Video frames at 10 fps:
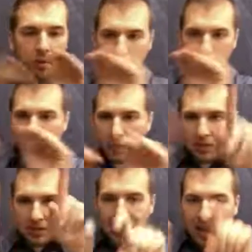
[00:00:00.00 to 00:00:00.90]
So
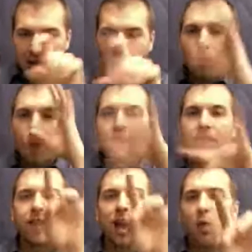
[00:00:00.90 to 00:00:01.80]
the test will
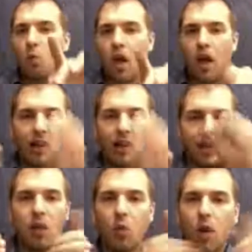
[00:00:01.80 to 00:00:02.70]
use different
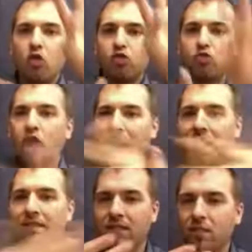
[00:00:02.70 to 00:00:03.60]
points
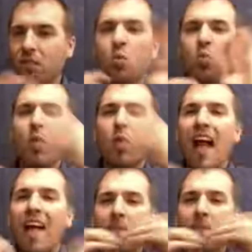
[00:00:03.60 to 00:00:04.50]
of x and
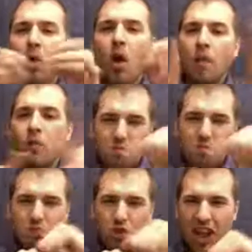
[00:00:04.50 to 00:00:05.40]

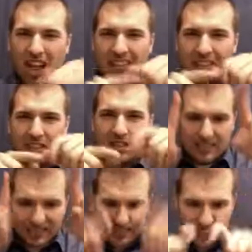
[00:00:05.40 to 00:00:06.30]
y.
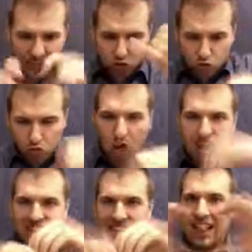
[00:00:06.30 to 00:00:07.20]
You'll have
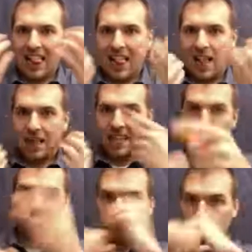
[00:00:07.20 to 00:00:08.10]
to practice
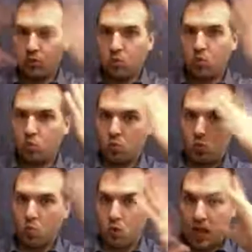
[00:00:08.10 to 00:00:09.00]
figuring out
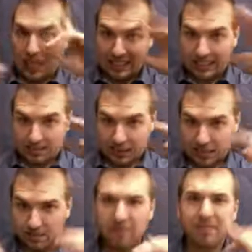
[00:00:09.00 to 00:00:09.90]
those during class
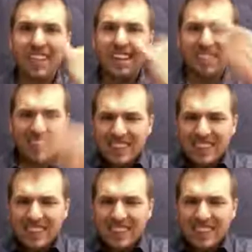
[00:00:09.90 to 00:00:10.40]
of how.